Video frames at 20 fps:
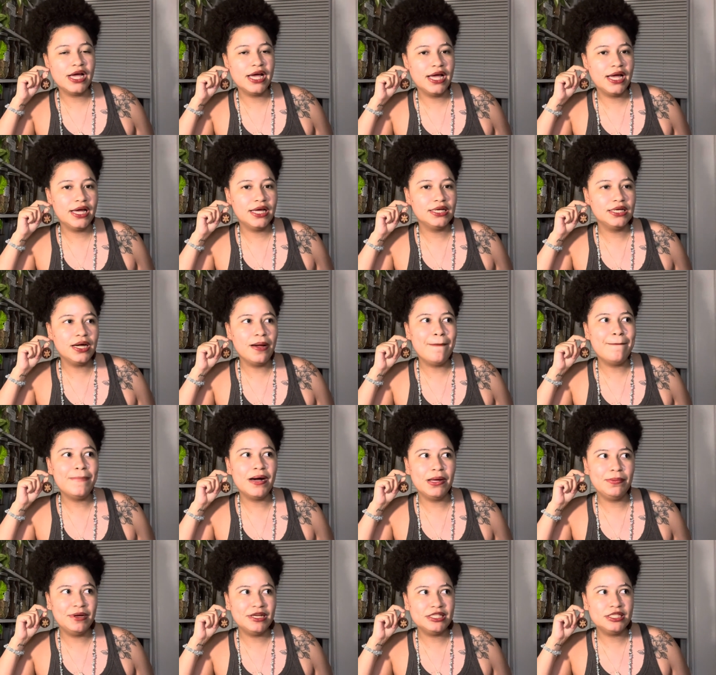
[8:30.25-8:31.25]
and
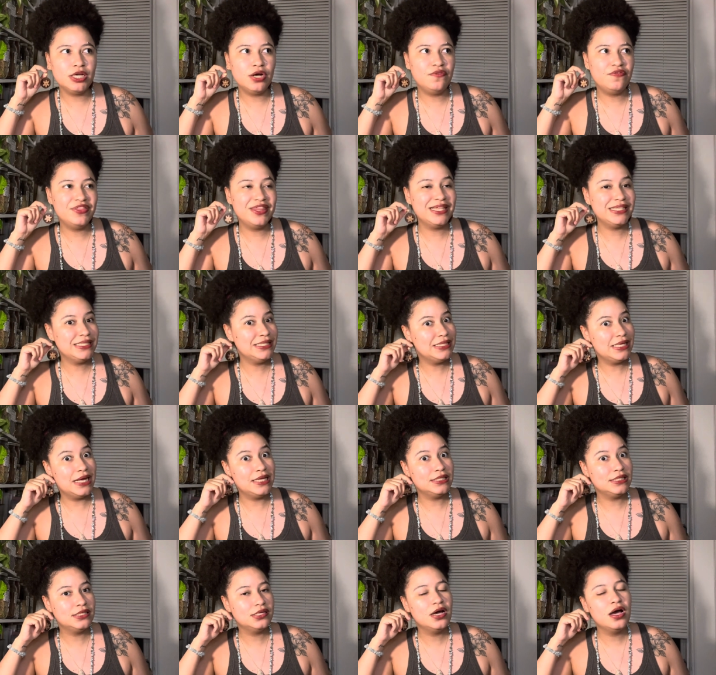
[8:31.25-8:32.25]
buy myself the
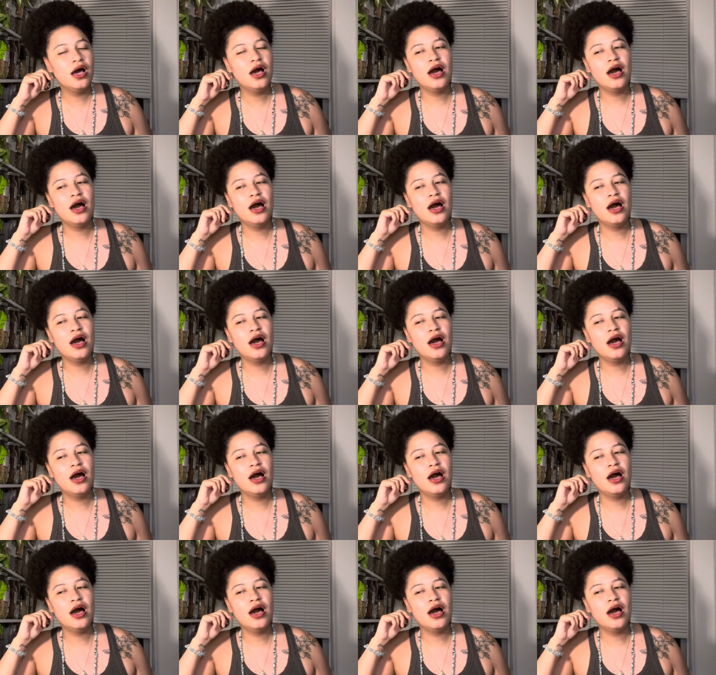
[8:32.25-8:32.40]
set.